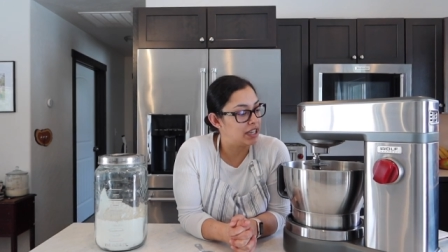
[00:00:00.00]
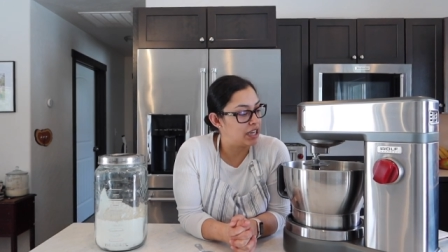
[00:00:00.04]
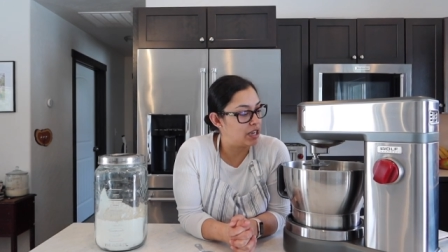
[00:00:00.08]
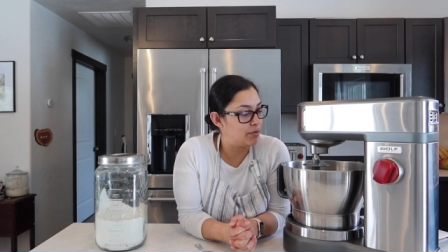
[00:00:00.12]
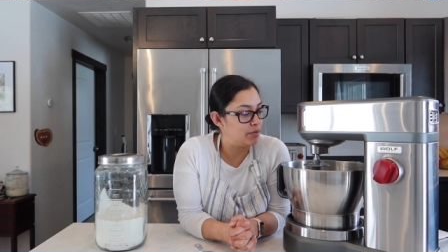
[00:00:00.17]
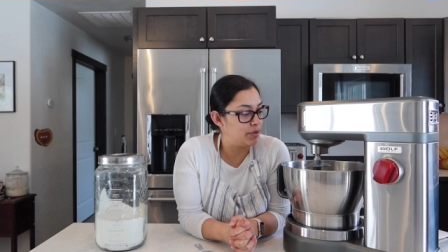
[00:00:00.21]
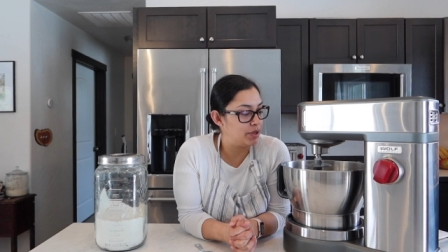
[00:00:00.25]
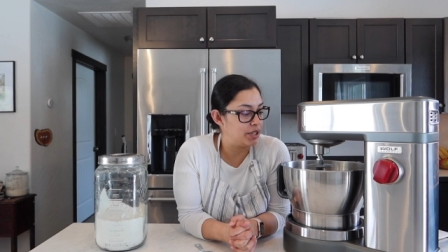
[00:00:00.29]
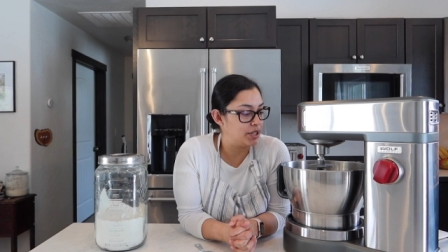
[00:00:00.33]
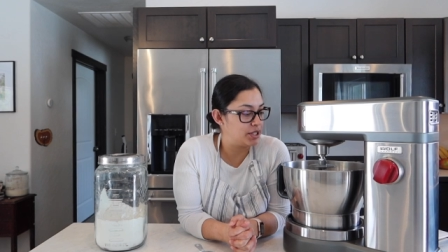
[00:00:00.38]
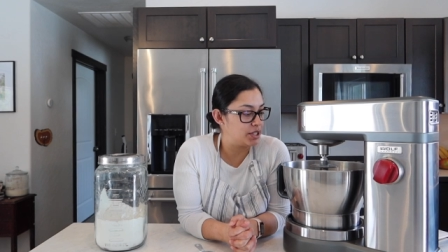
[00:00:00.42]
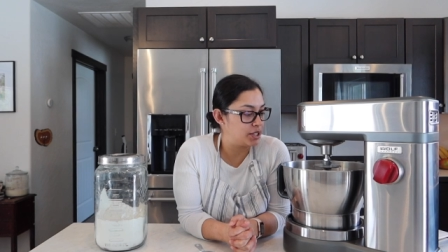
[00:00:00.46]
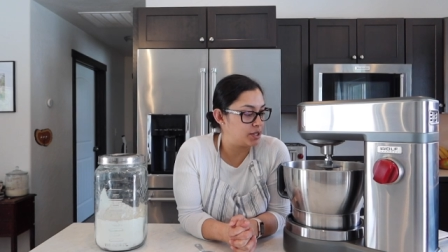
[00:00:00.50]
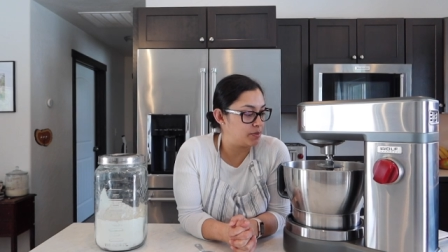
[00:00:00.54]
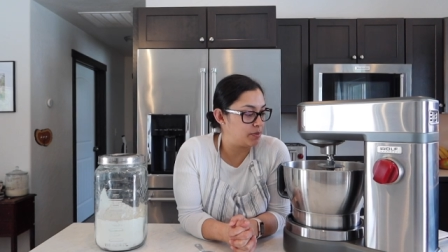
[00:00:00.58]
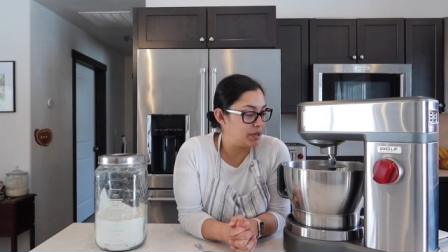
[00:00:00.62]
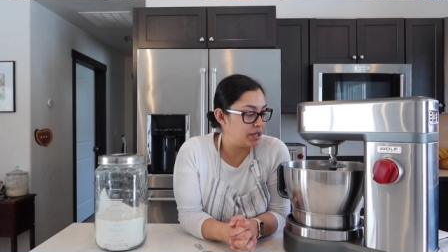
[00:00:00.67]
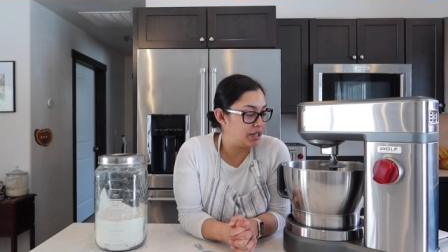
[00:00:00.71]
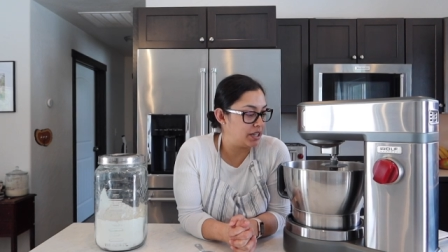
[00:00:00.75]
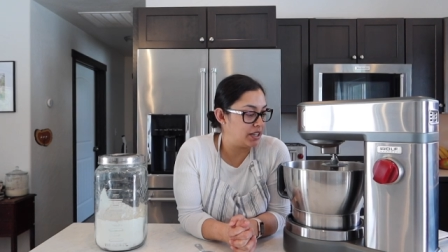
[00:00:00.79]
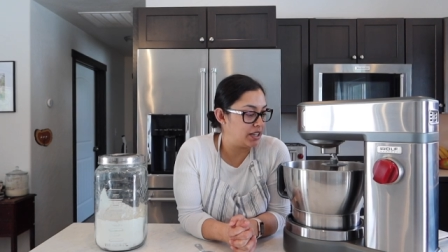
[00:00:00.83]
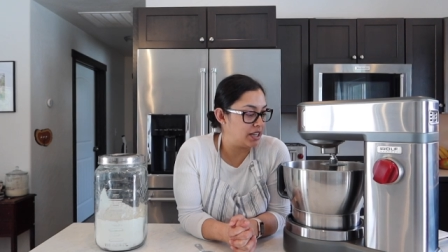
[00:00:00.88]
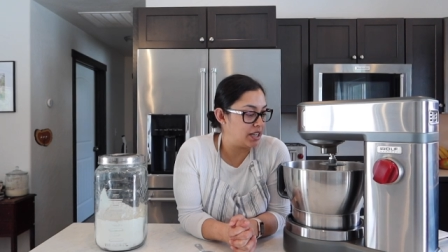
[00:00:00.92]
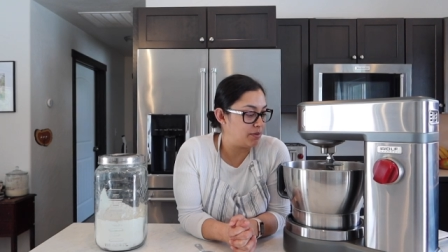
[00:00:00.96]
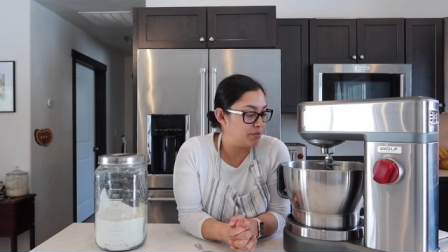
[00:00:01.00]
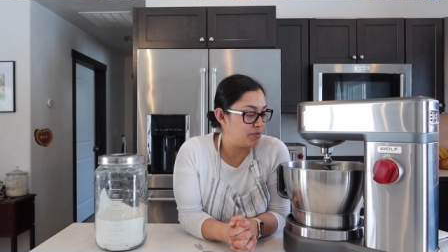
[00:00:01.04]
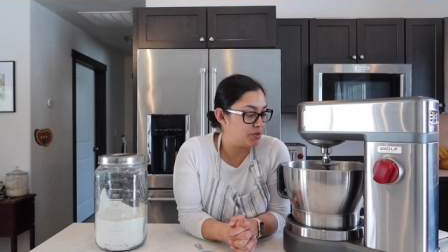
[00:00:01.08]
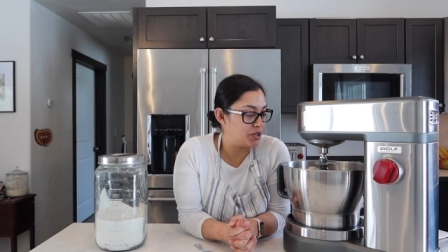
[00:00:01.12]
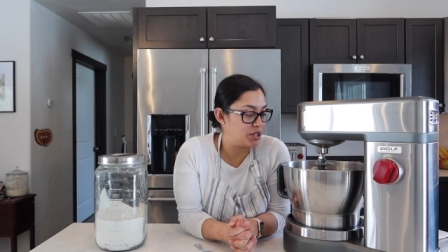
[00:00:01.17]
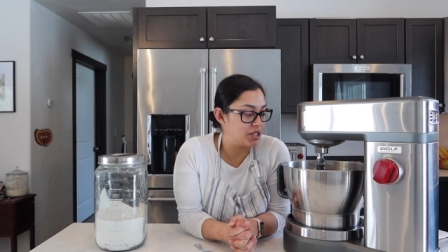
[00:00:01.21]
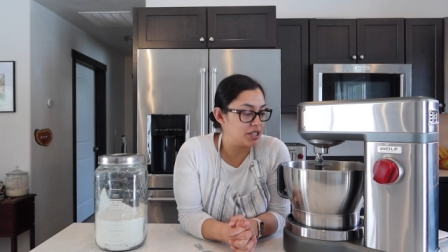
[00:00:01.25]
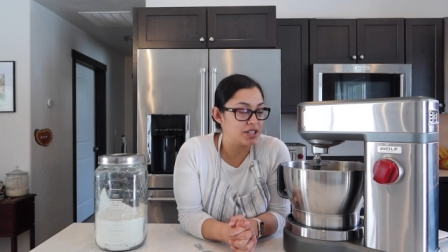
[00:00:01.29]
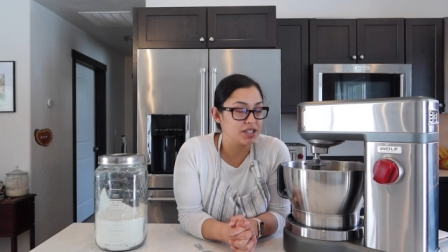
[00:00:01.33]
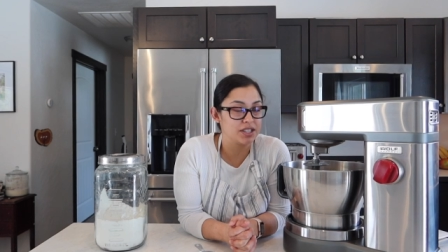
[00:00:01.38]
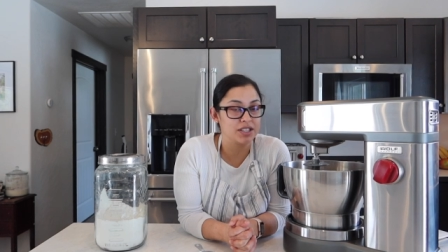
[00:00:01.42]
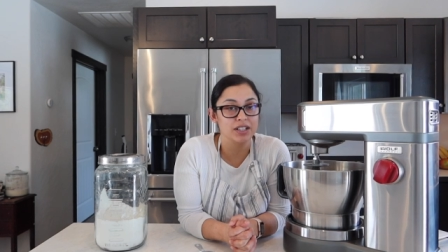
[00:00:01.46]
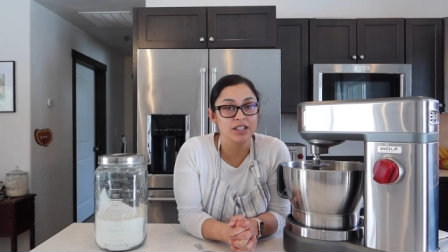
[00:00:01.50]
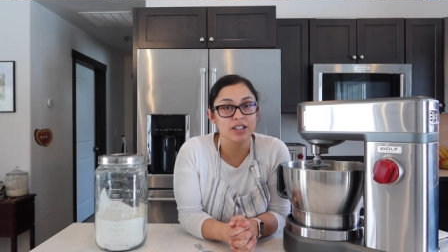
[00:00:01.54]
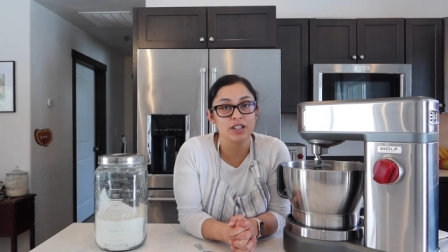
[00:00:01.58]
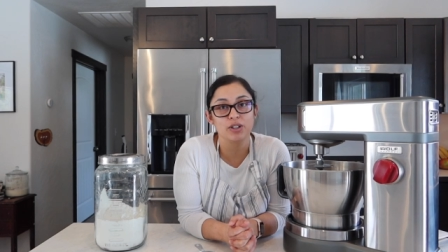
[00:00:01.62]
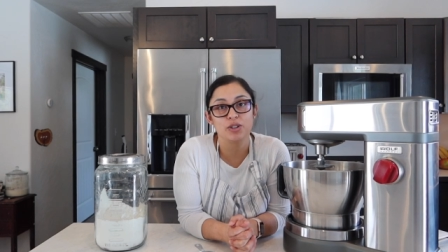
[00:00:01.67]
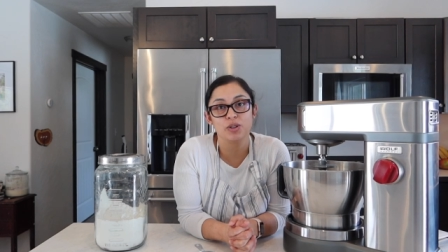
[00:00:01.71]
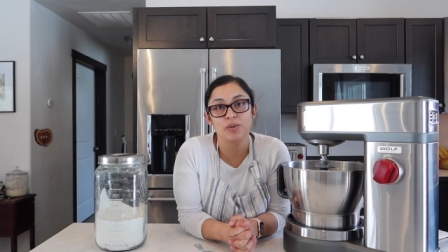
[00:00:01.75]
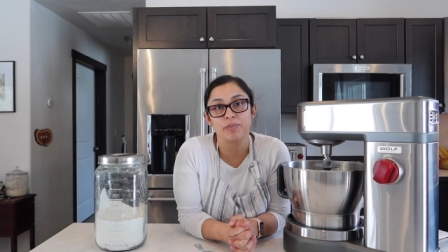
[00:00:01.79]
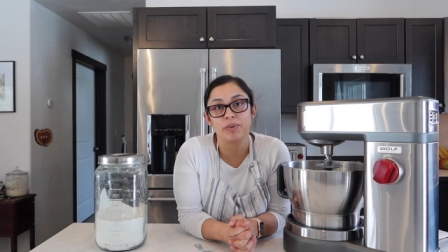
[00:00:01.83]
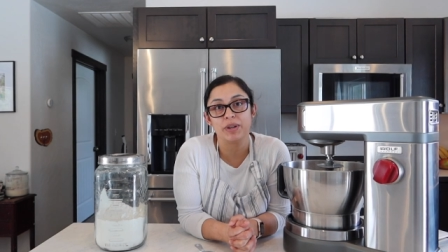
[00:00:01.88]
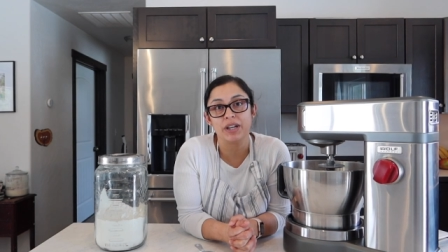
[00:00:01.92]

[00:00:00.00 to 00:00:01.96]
I'm gonna speed it up just a little